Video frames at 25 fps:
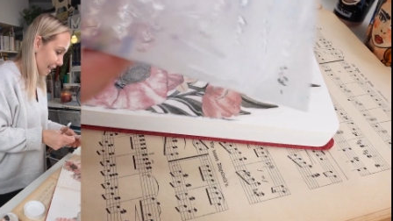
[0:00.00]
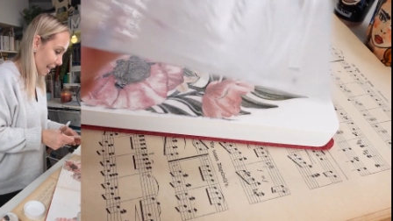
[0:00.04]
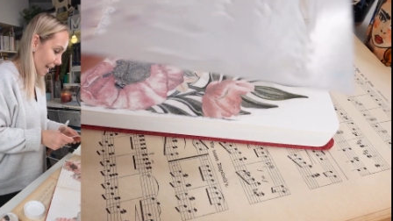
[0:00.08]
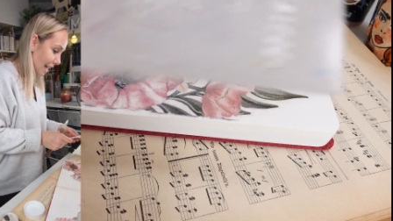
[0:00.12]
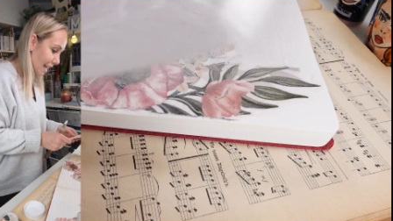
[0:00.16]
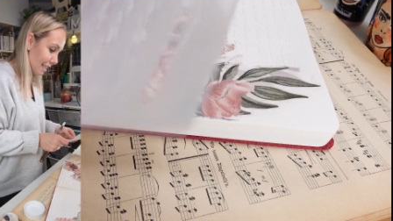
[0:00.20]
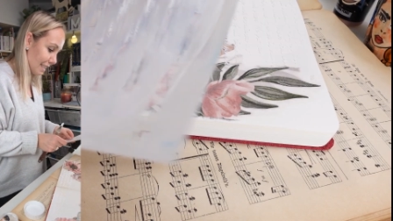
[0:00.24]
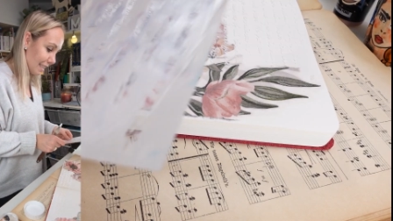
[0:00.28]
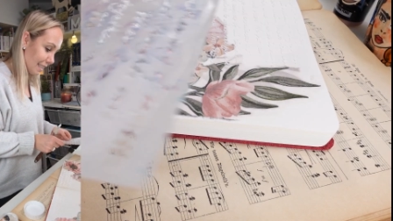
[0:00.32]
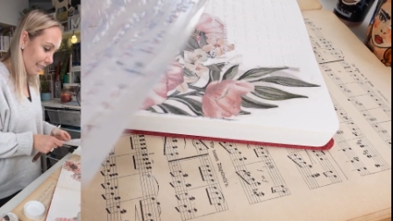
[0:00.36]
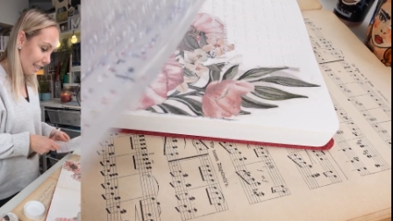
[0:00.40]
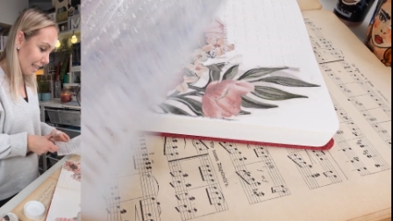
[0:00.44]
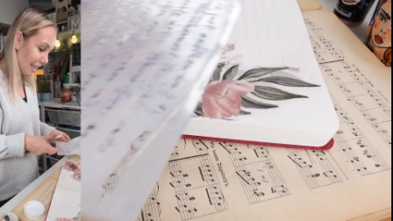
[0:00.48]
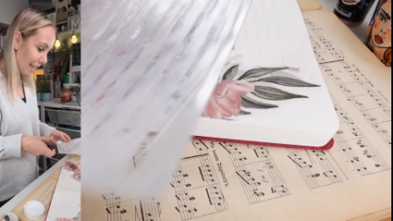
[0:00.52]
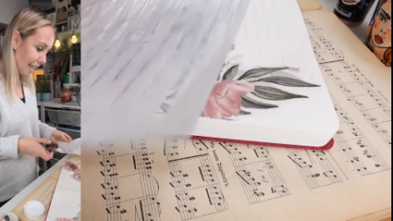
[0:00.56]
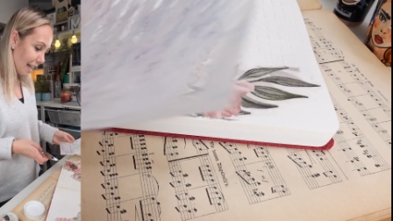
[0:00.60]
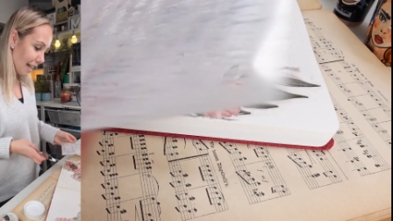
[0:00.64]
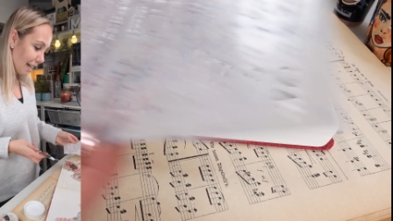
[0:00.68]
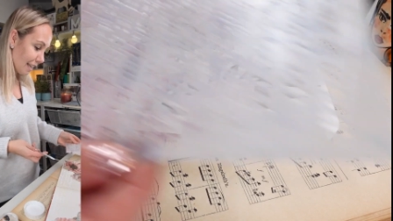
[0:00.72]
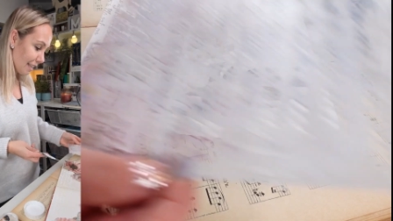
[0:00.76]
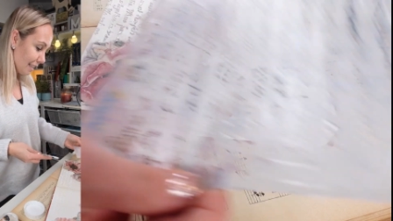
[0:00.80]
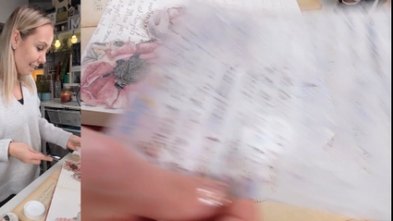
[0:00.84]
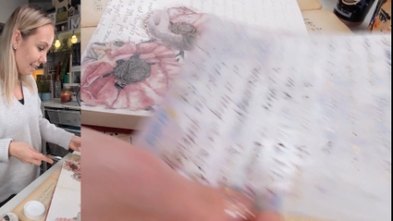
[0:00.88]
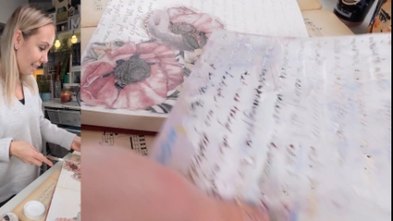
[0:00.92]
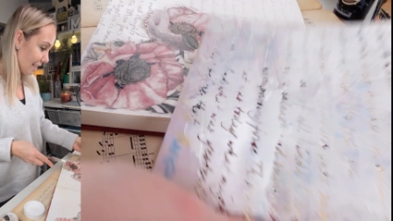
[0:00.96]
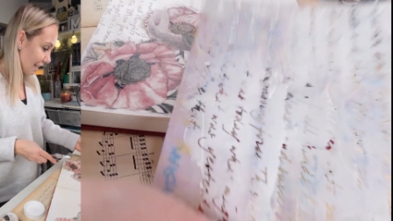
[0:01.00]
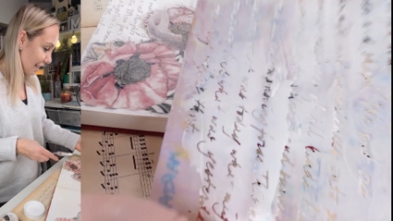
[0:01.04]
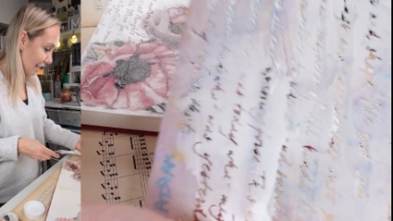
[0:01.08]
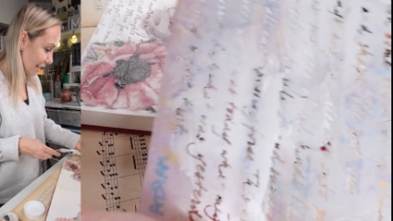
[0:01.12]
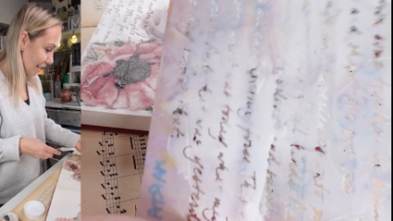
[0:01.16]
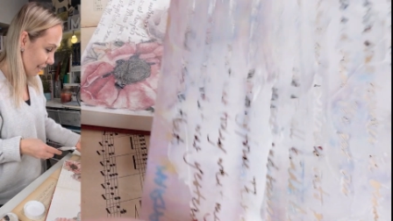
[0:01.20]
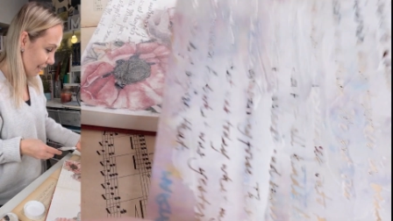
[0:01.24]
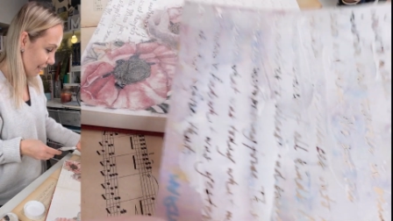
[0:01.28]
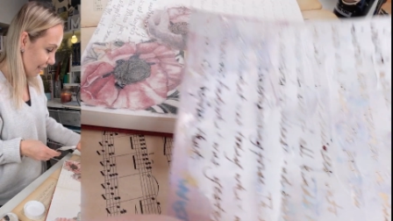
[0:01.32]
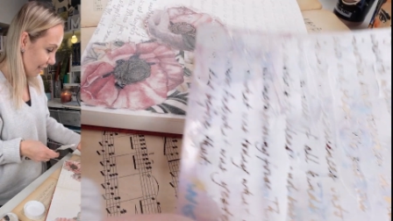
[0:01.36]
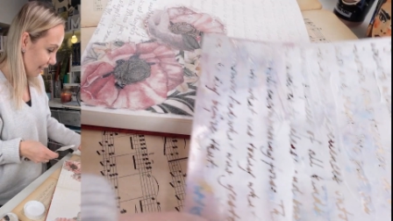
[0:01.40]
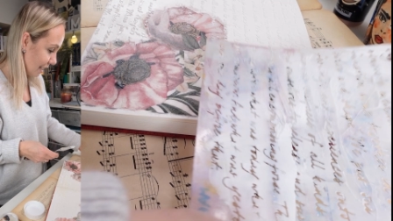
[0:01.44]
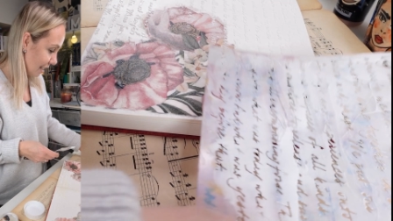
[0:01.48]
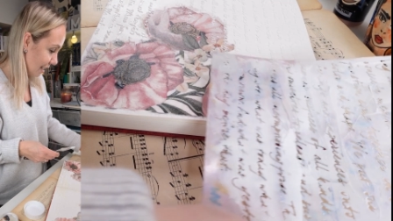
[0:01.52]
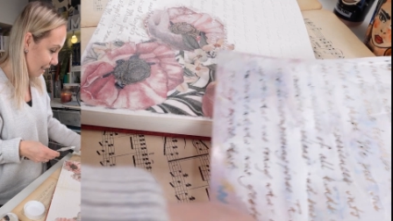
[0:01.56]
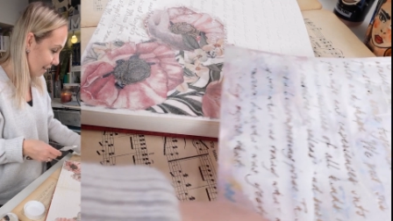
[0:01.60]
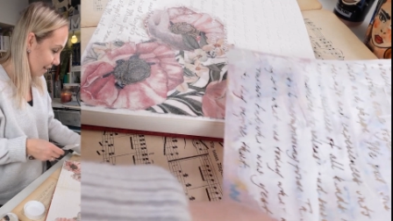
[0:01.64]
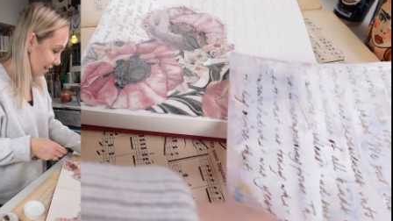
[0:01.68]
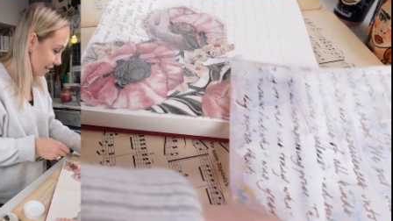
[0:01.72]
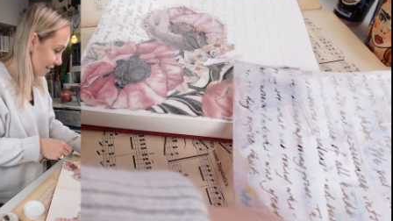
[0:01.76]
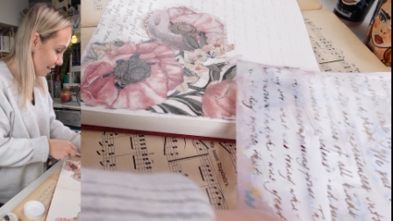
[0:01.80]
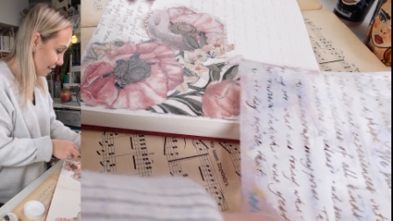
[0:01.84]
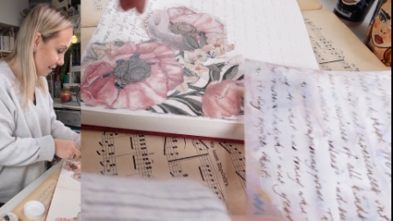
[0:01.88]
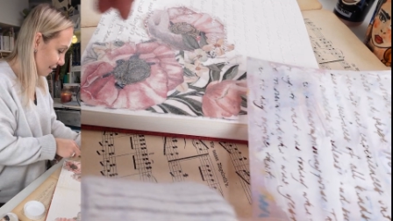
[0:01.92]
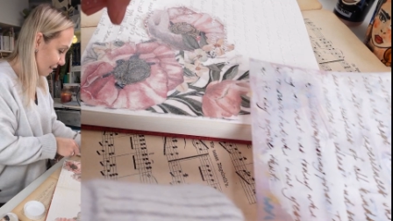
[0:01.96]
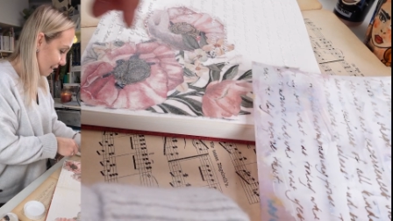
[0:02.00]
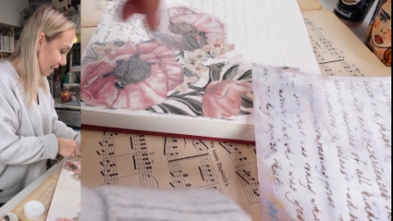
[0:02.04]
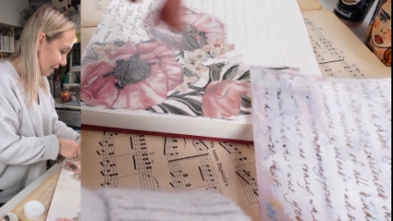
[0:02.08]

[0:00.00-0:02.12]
lastly added here.